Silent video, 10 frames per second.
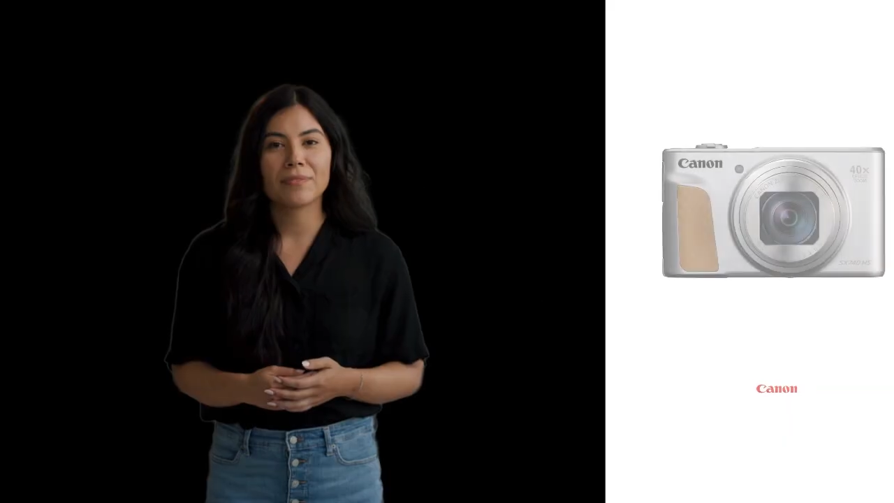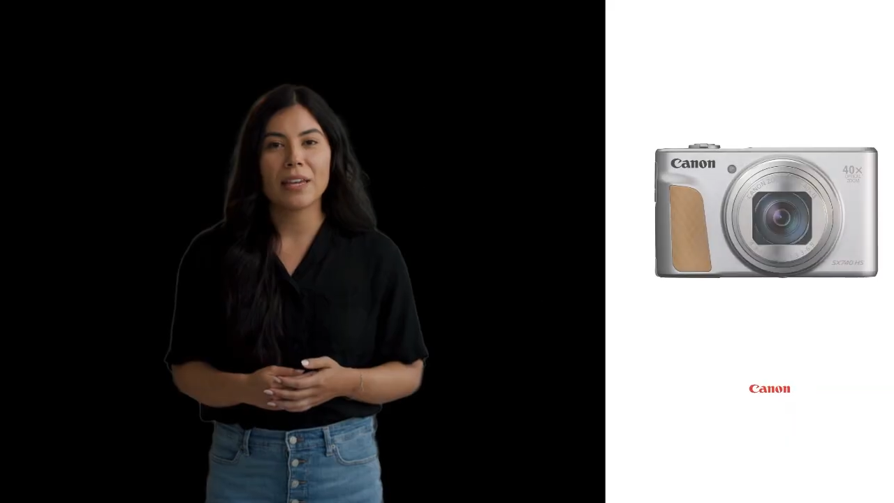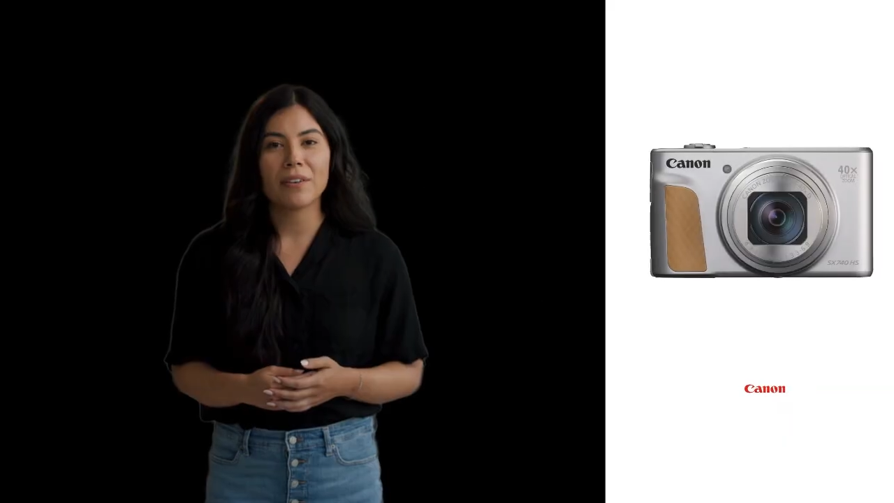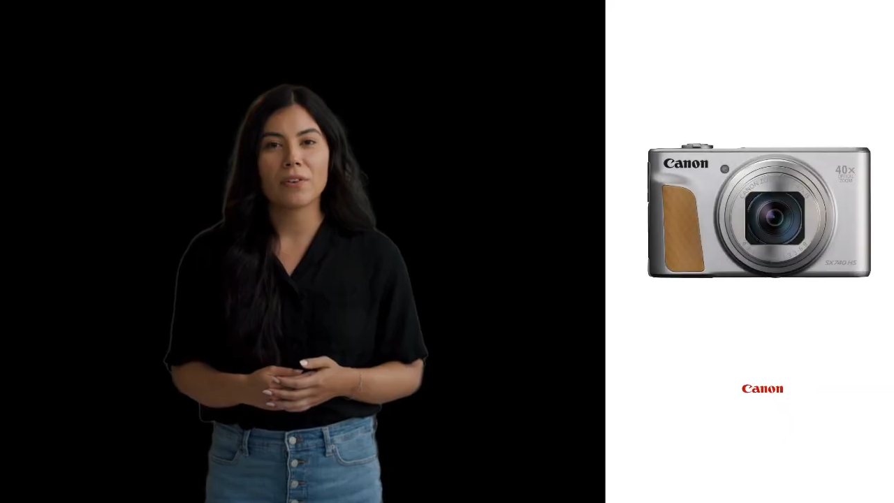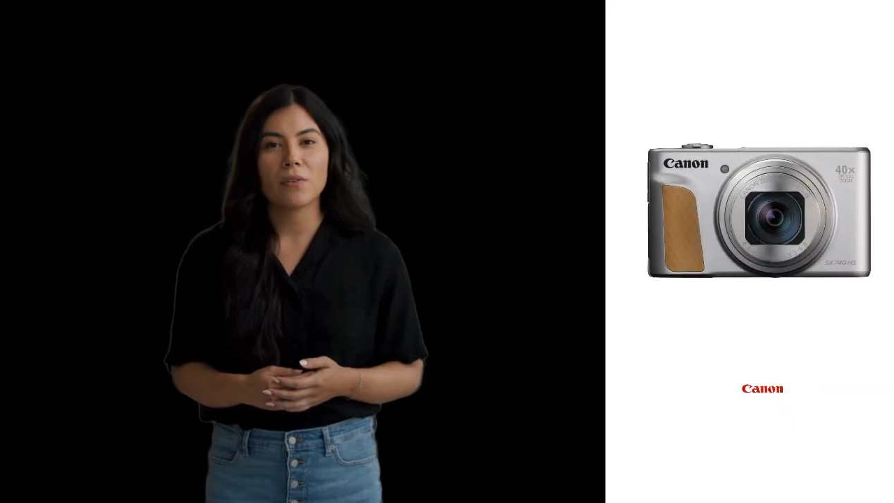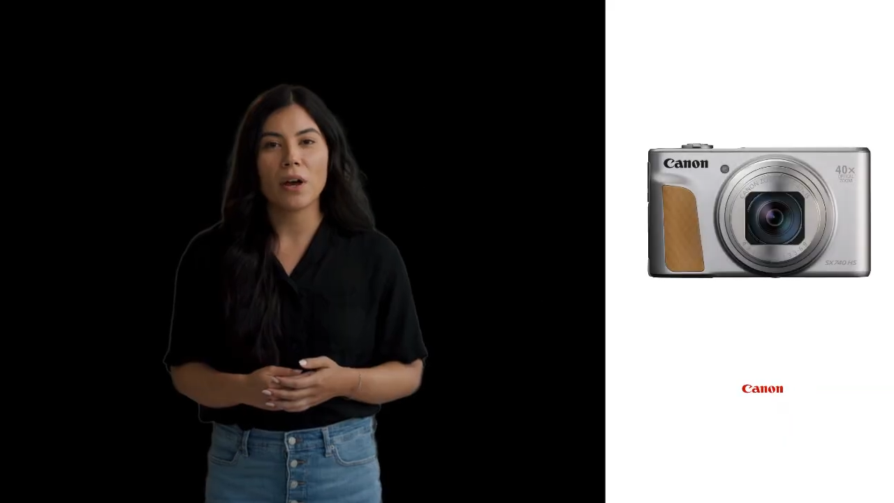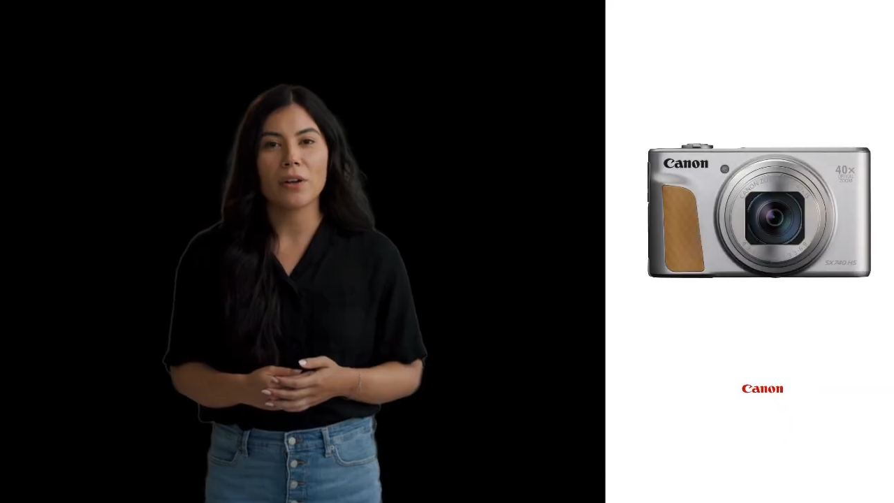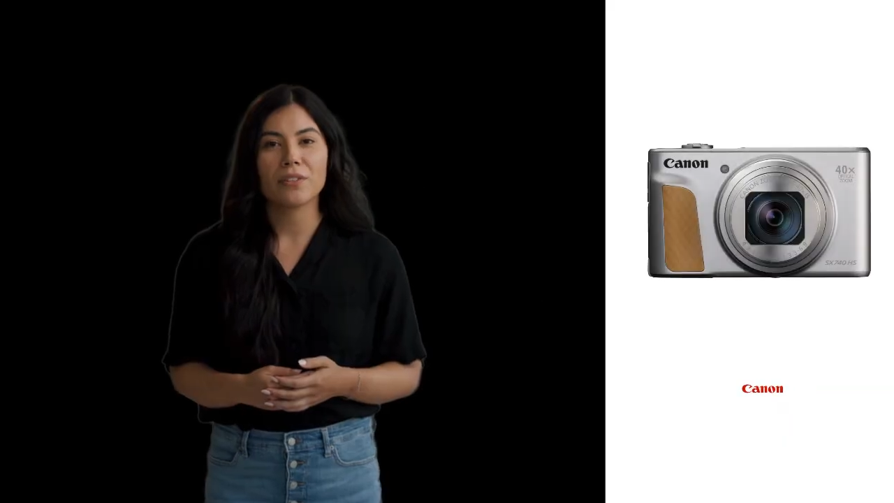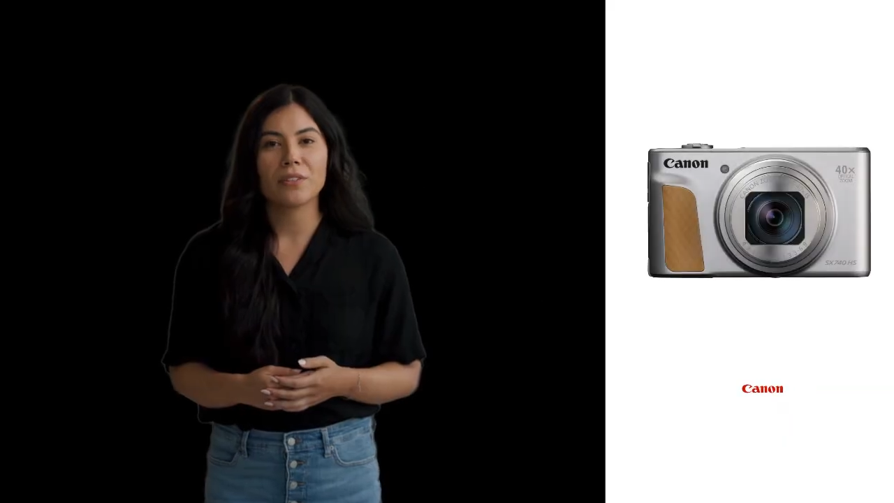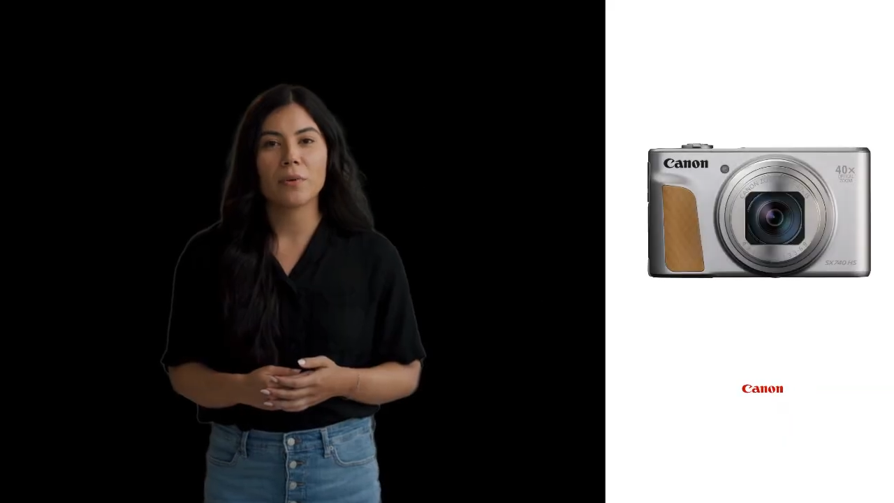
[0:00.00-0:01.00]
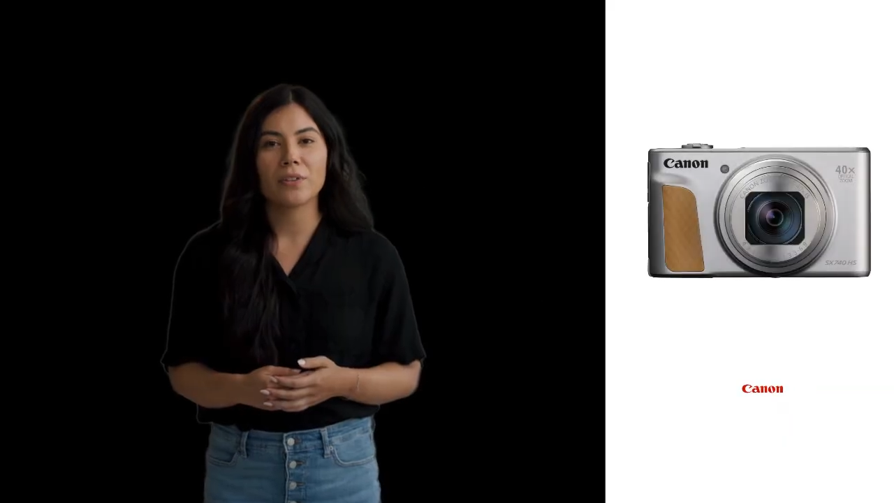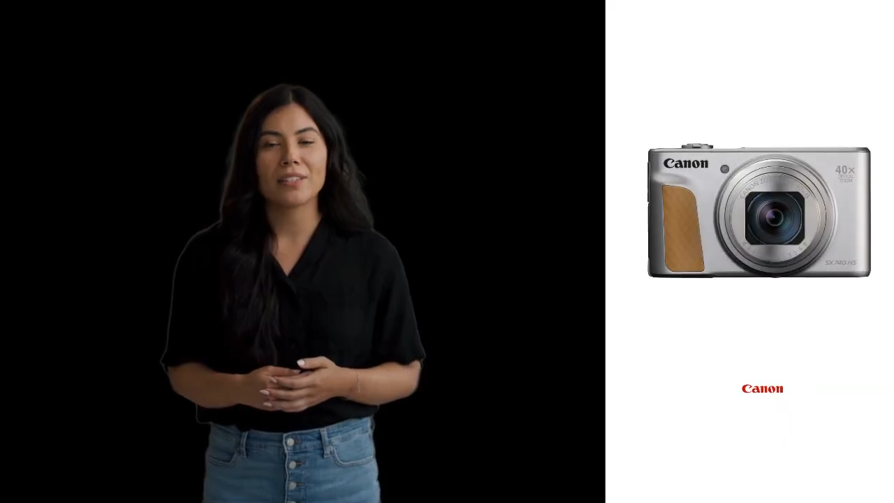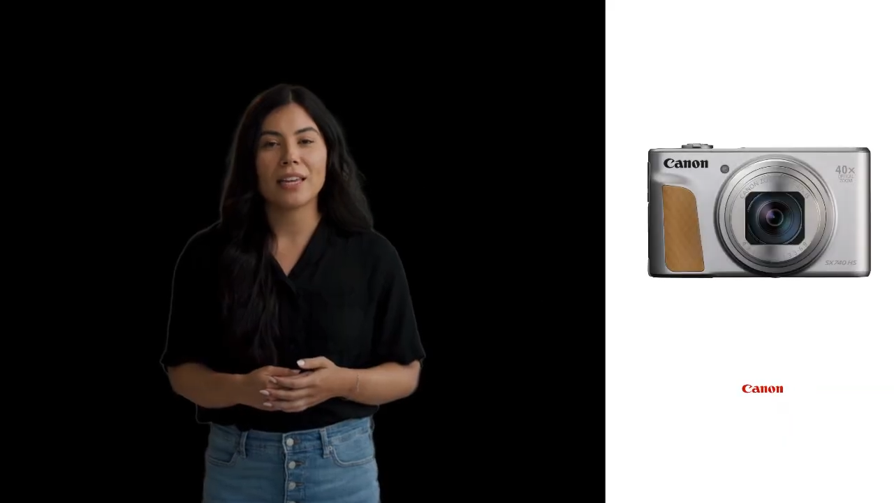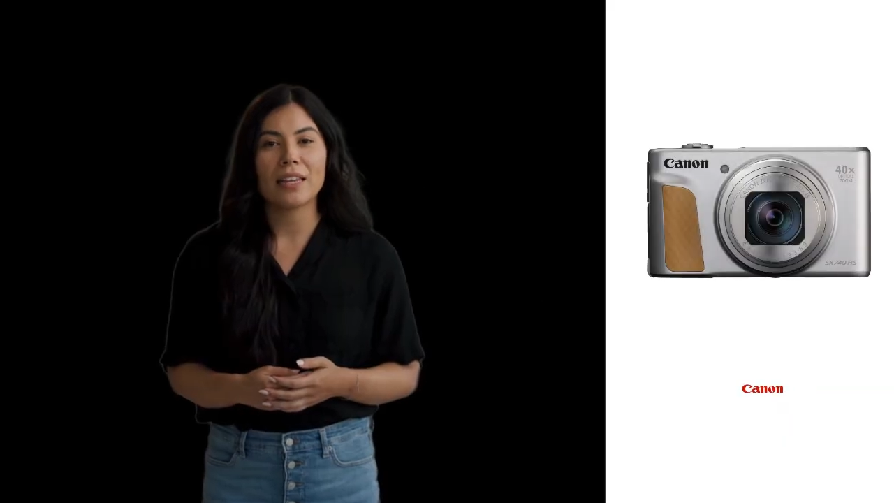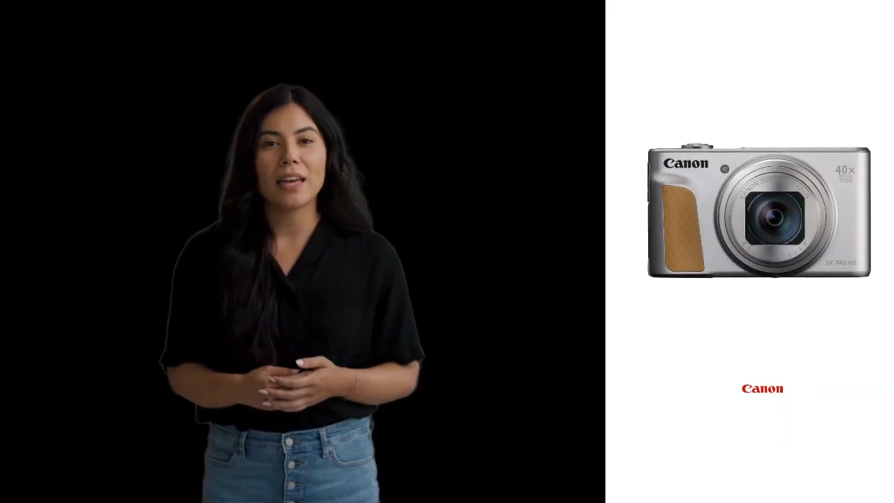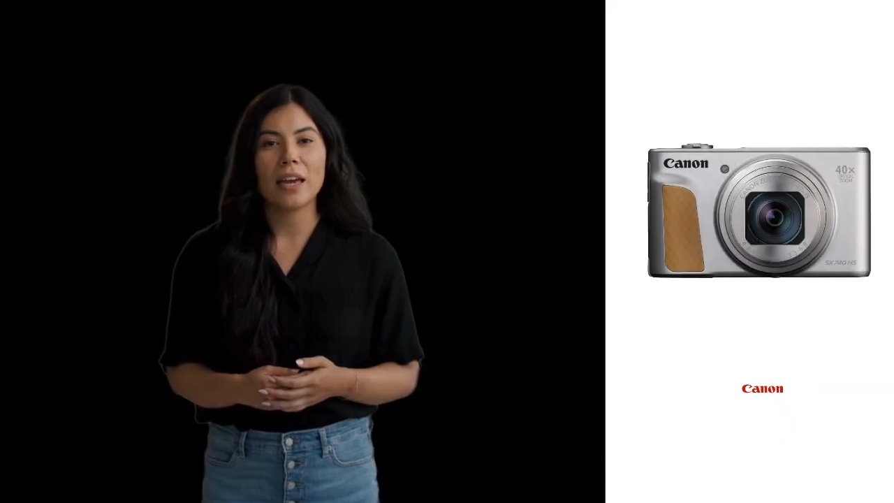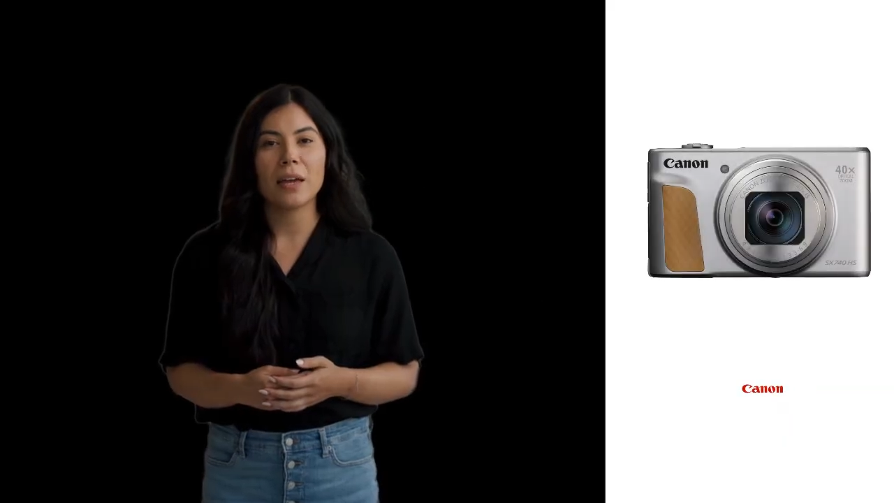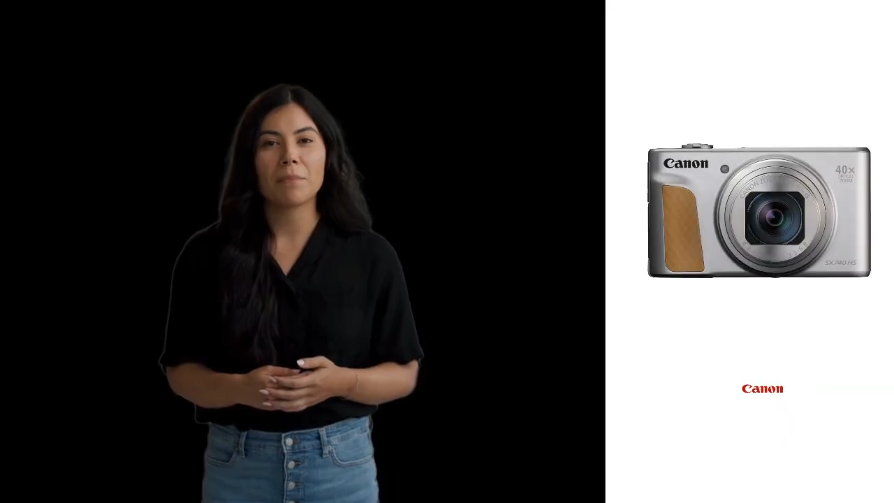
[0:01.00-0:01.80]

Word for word: If your router supports it,